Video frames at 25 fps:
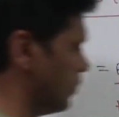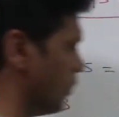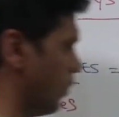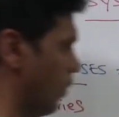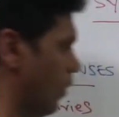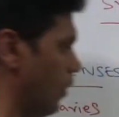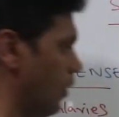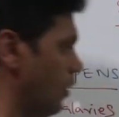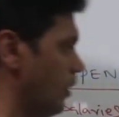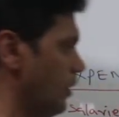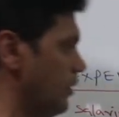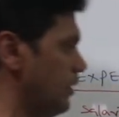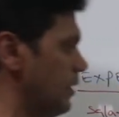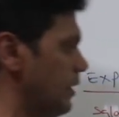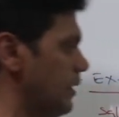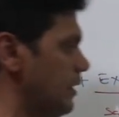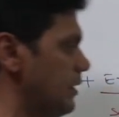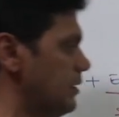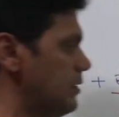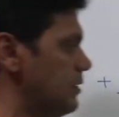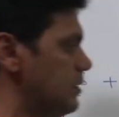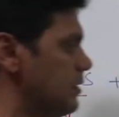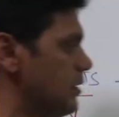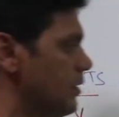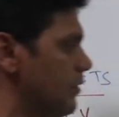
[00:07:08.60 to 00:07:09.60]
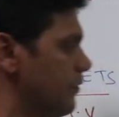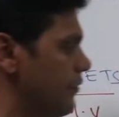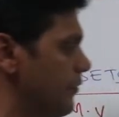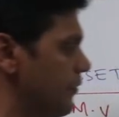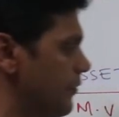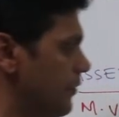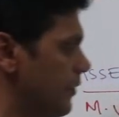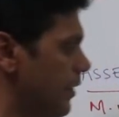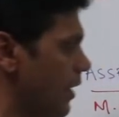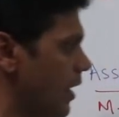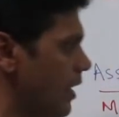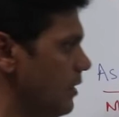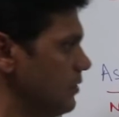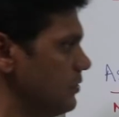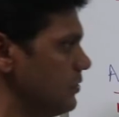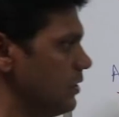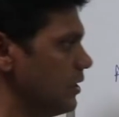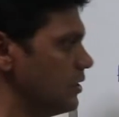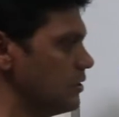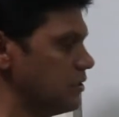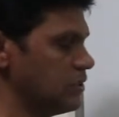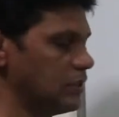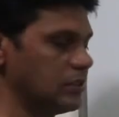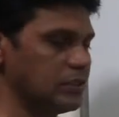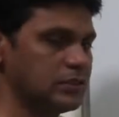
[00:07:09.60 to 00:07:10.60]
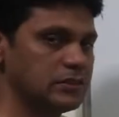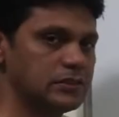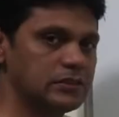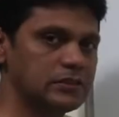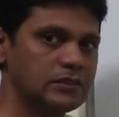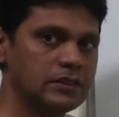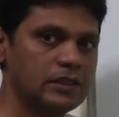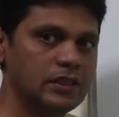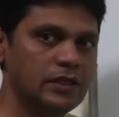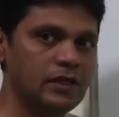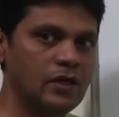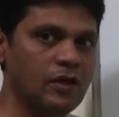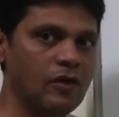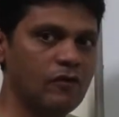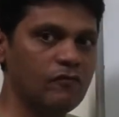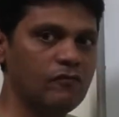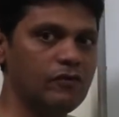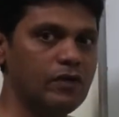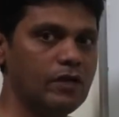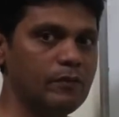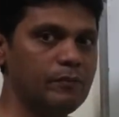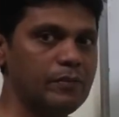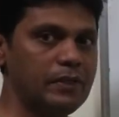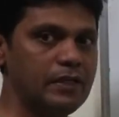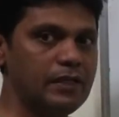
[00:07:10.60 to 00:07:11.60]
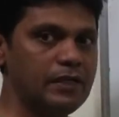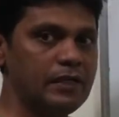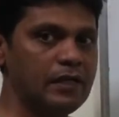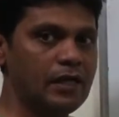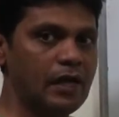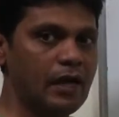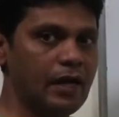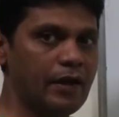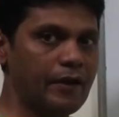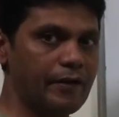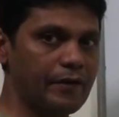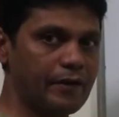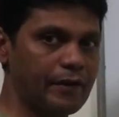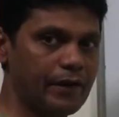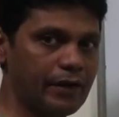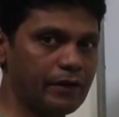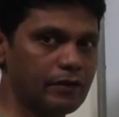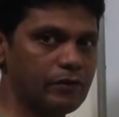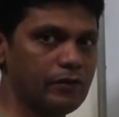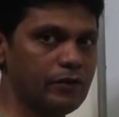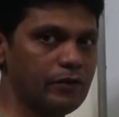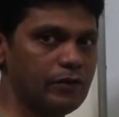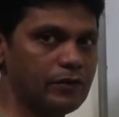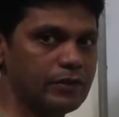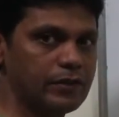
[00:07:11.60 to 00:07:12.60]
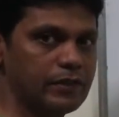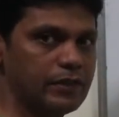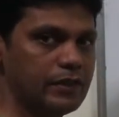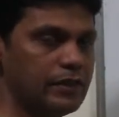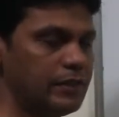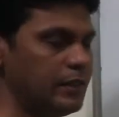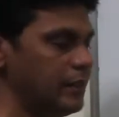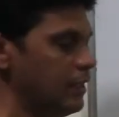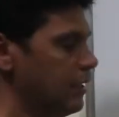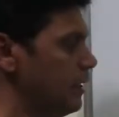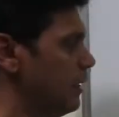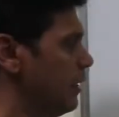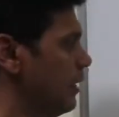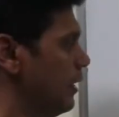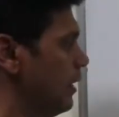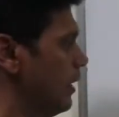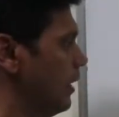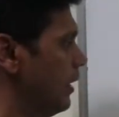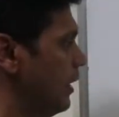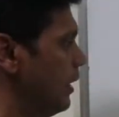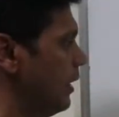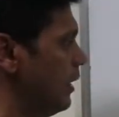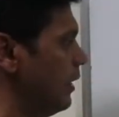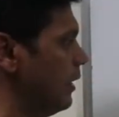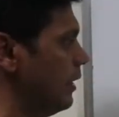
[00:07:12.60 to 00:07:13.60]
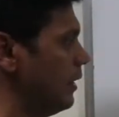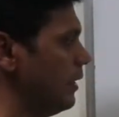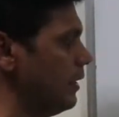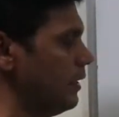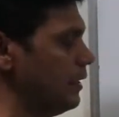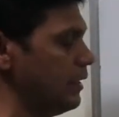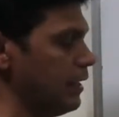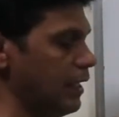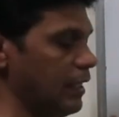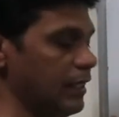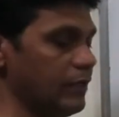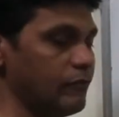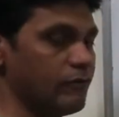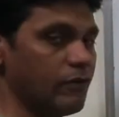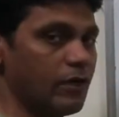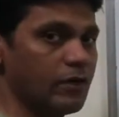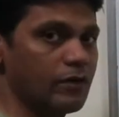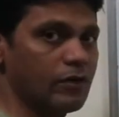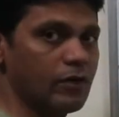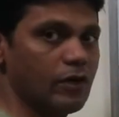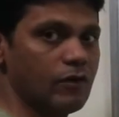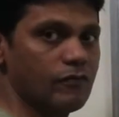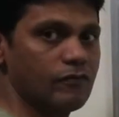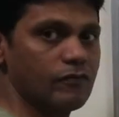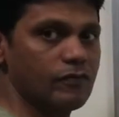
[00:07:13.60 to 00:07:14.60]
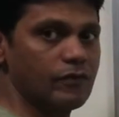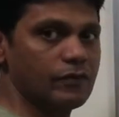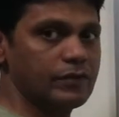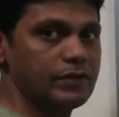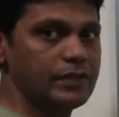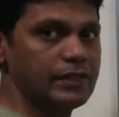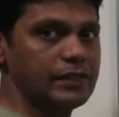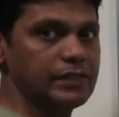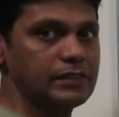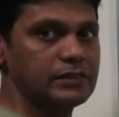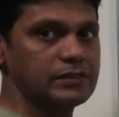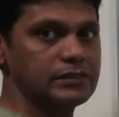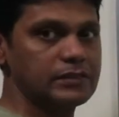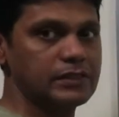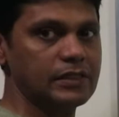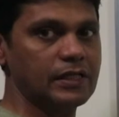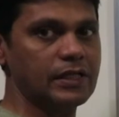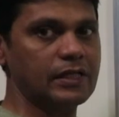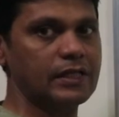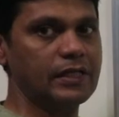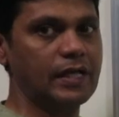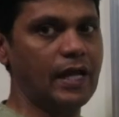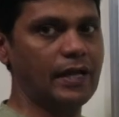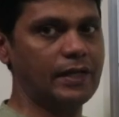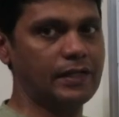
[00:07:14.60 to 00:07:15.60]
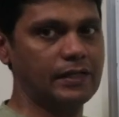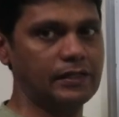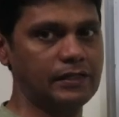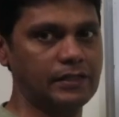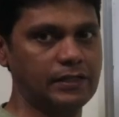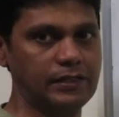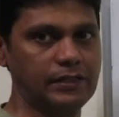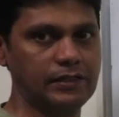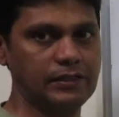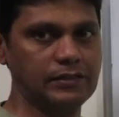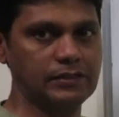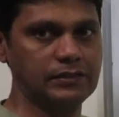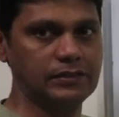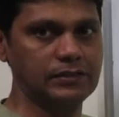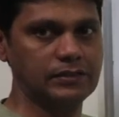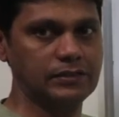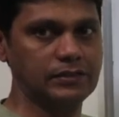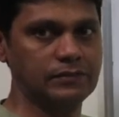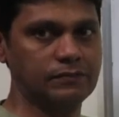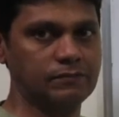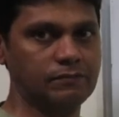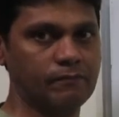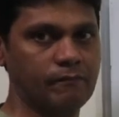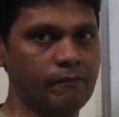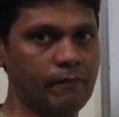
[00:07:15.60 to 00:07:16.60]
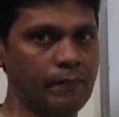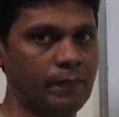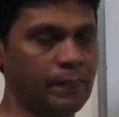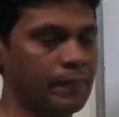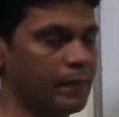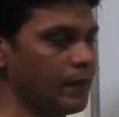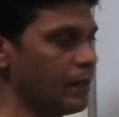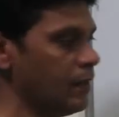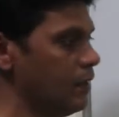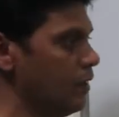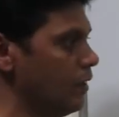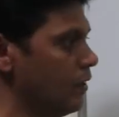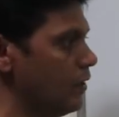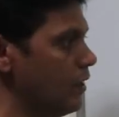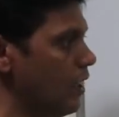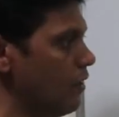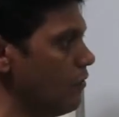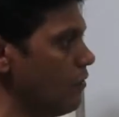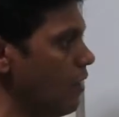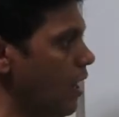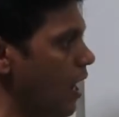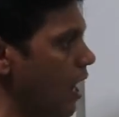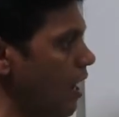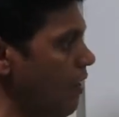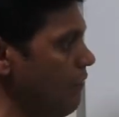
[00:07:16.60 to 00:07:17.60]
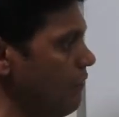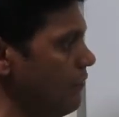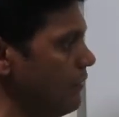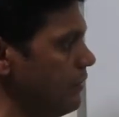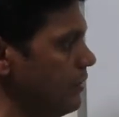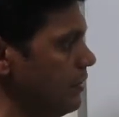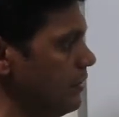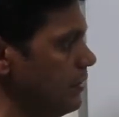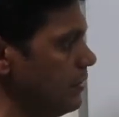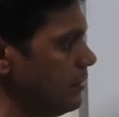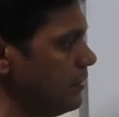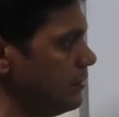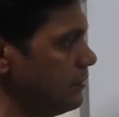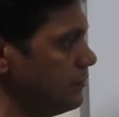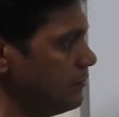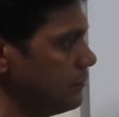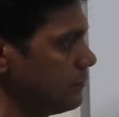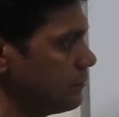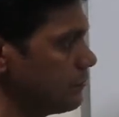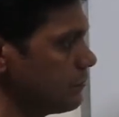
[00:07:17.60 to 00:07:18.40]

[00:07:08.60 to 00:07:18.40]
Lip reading: So all these transactions will be recorded in any one of these categories. Now after